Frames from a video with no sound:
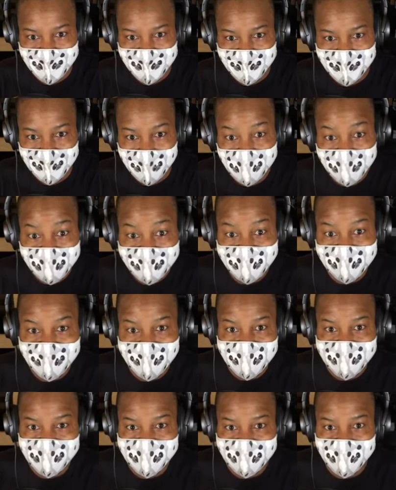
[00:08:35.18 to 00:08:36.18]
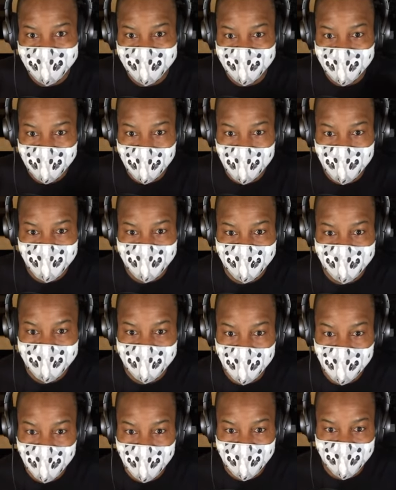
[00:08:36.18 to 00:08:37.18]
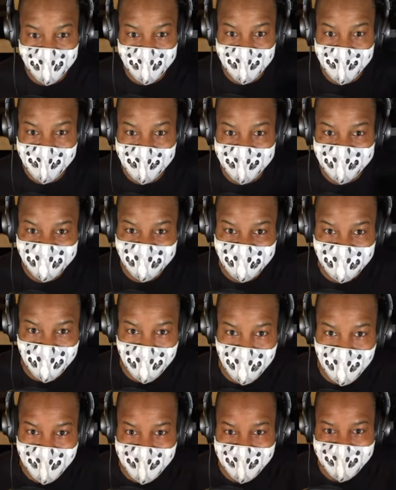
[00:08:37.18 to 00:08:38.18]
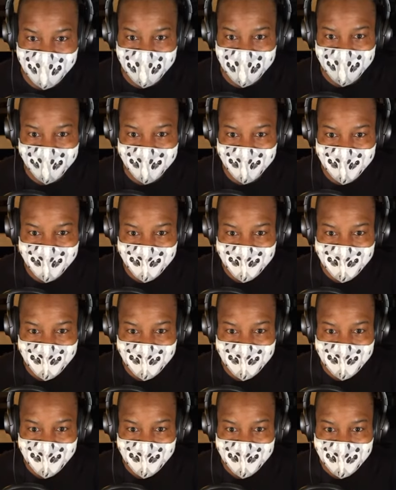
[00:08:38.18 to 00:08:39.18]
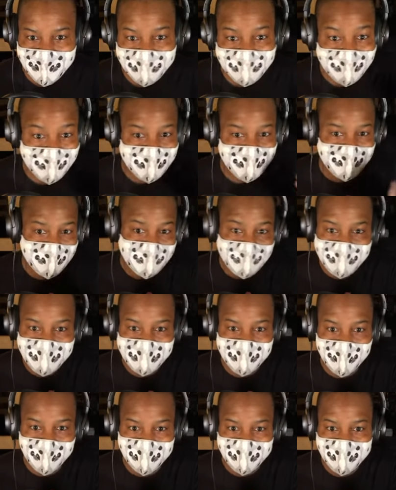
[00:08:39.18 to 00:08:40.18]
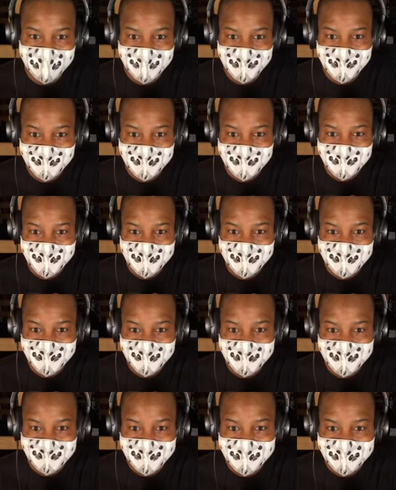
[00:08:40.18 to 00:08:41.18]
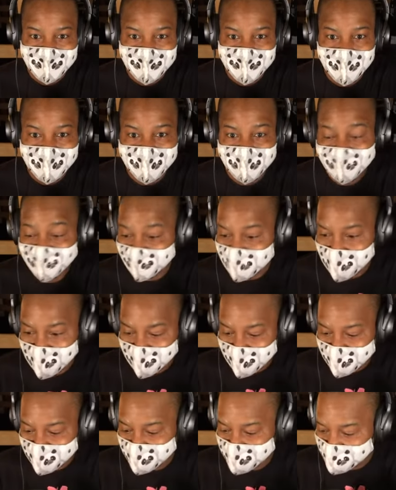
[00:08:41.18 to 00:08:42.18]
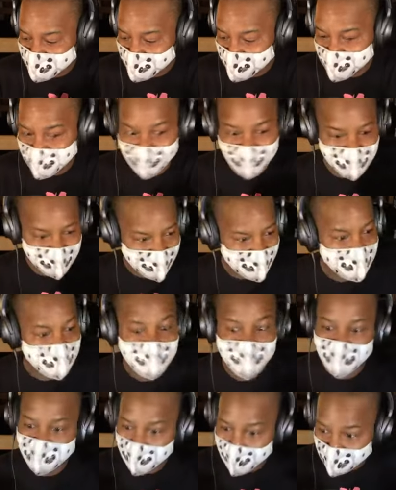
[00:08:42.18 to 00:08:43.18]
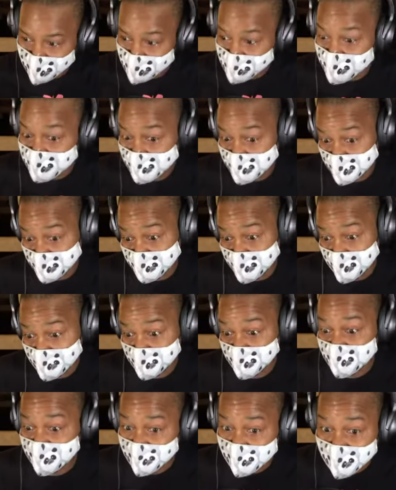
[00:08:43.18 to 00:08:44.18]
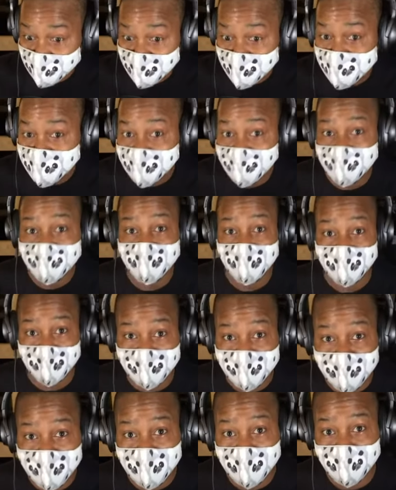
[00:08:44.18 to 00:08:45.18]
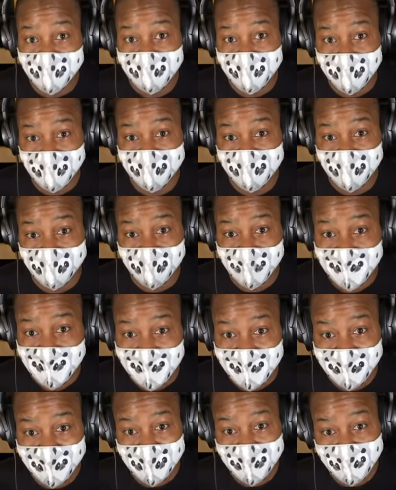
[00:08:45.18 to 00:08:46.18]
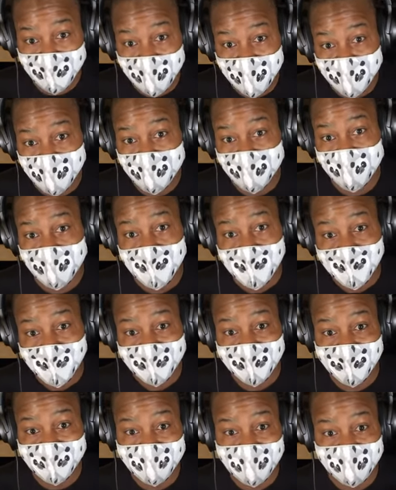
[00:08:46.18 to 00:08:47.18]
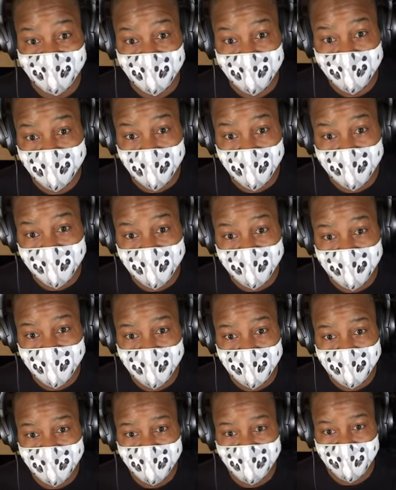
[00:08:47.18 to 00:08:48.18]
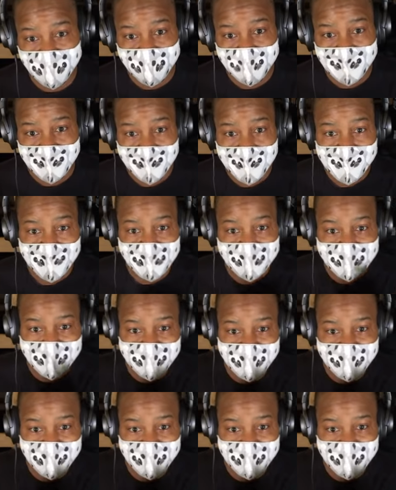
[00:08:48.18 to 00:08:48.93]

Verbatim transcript: How is it an insult to help someone for the extra week? That's not an insult. That's taking them saying, okay, actually, you're gonna get the people, the American people, and the people that have supported this country. Mr.